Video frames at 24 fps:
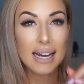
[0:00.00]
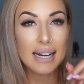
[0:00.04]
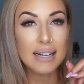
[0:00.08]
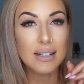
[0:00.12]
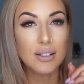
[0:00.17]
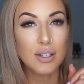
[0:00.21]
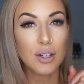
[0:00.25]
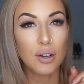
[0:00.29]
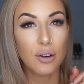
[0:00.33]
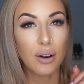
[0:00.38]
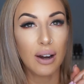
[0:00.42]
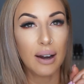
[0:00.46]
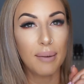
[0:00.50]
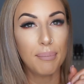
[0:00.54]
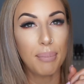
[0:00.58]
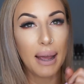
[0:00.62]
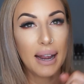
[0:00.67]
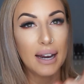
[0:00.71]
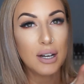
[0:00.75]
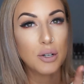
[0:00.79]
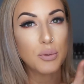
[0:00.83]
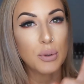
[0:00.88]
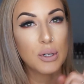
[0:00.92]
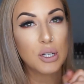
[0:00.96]
Instagram
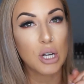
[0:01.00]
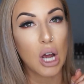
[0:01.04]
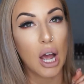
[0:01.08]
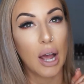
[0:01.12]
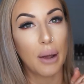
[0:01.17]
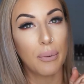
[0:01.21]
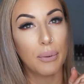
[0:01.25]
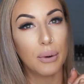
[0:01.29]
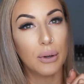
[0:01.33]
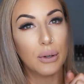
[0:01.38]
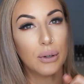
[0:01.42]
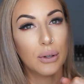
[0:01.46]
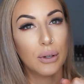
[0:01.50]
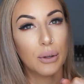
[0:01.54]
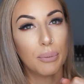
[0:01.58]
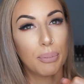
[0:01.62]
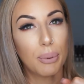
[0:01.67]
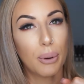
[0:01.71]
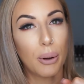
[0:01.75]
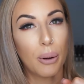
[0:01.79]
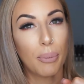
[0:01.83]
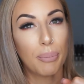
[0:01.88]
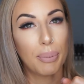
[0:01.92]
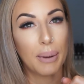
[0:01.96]
page, which I will
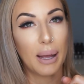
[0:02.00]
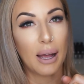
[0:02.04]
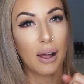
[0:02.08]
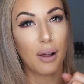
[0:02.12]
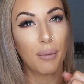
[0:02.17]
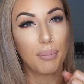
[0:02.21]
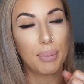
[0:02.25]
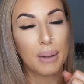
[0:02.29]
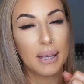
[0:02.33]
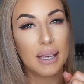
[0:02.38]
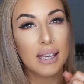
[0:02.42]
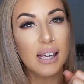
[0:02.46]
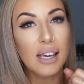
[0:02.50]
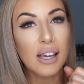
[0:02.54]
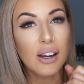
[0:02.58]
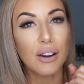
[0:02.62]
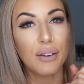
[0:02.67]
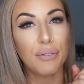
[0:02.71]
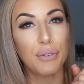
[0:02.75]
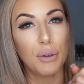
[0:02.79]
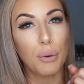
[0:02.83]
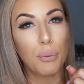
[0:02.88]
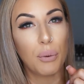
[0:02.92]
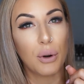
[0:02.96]
pop up here
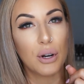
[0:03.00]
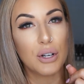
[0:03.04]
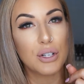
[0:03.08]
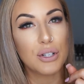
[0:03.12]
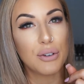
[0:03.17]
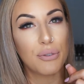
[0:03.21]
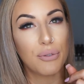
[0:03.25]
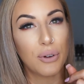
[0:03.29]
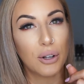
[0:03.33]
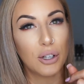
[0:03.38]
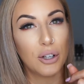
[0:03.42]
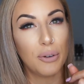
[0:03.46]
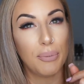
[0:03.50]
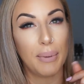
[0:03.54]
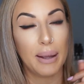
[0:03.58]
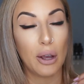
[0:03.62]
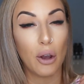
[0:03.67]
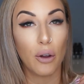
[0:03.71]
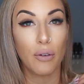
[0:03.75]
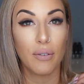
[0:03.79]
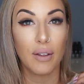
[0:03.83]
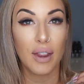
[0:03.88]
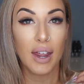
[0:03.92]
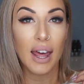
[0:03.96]
if you wanted to follow me
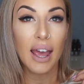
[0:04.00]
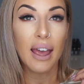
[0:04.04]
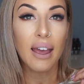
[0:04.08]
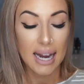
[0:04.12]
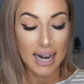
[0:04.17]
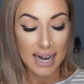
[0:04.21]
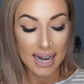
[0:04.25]
over there.